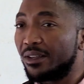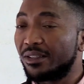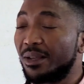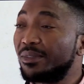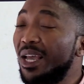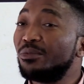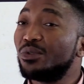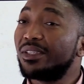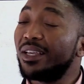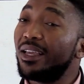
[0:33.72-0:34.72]
sometimes
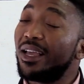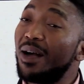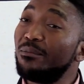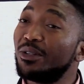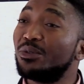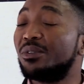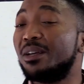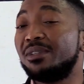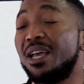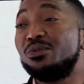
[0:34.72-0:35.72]
we say amplitude,
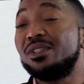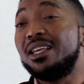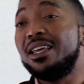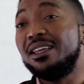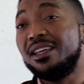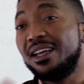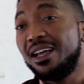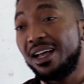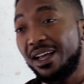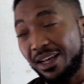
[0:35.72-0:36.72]
sometimes we say
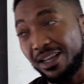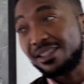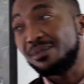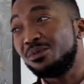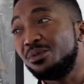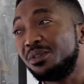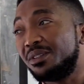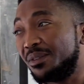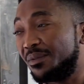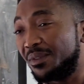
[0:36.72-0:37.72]

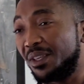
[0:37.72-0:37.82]
azimuth.